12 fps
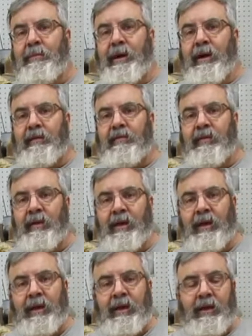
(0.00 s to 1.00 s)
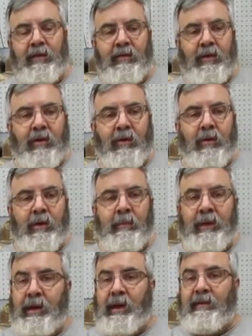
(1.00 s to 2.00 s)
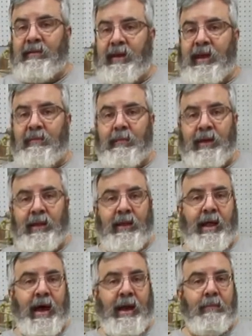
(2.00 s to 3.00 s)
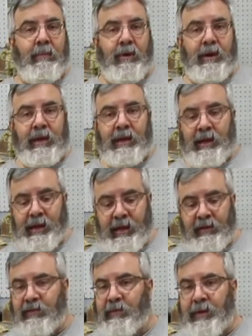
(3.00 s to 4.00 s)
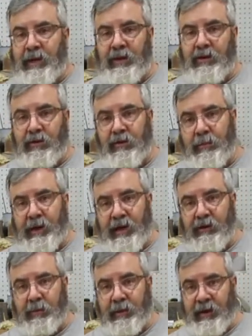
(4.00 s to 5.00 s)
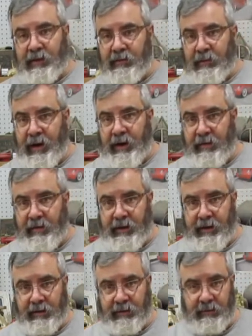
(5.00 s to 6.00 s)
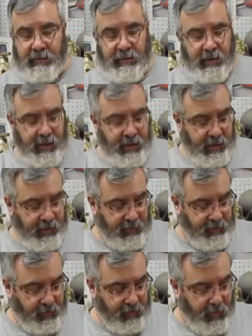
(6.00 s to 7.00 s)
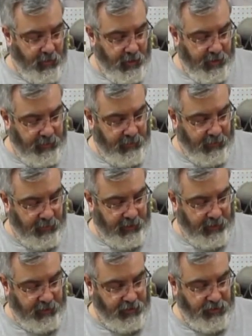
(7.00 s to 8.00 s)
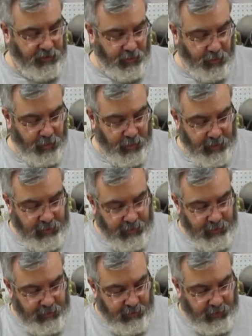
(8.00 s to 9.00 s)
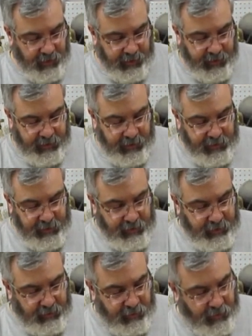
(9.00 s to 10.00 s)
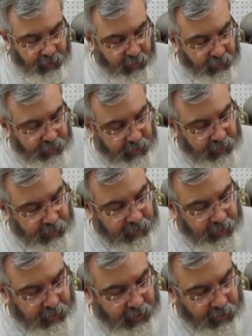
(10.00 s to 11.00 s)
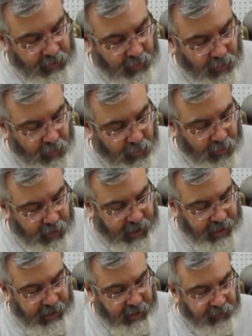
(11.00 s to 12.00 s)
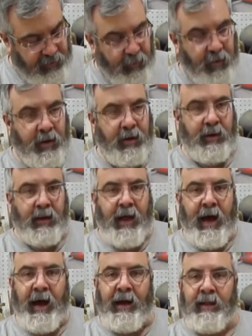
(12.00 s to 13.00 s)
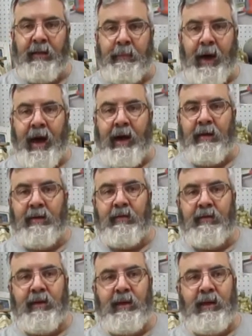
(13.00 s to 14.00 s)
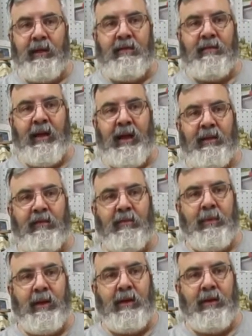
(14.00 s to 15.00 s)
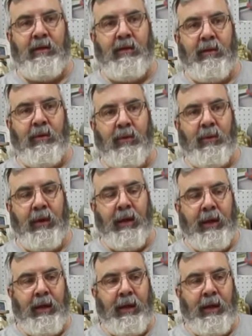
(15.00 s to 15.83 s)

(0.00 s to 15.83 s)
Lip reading: bucks. So I mean, that saved me a lot of money, and I actually made 2 match plates rather than just the 1, or like a shoe. Okay, so on this one, a lot of the patterns that he sends me to do,